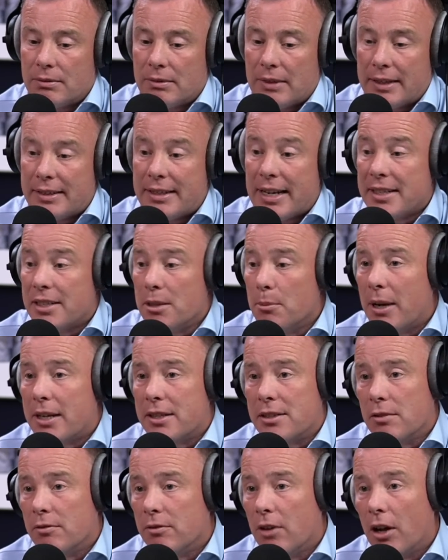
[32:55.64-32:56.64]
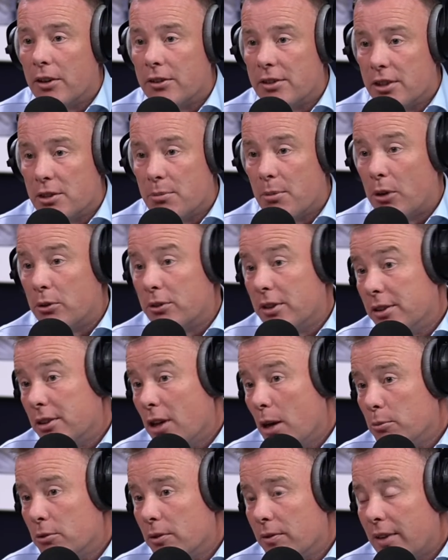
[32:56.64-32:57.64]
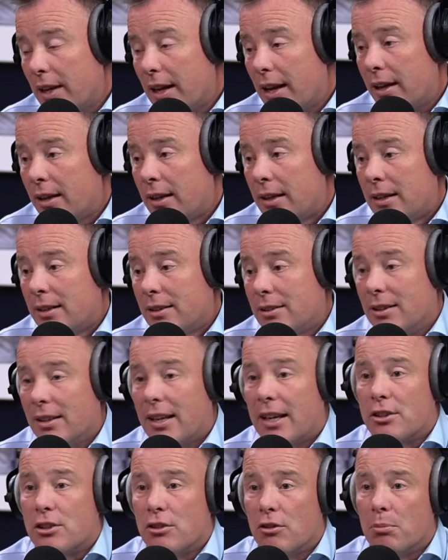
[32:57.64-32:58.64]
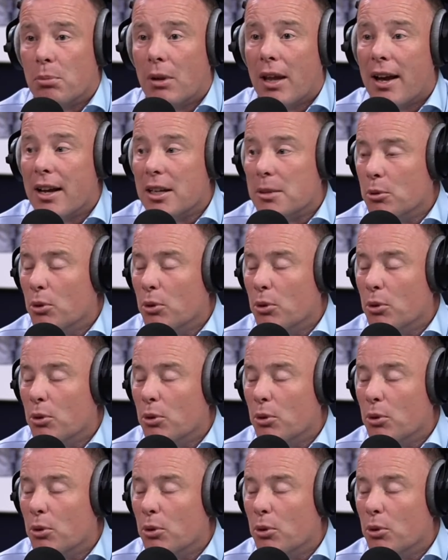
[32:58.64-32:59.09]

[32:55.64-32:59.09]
a data-based advantage, both in terms of their selection of players,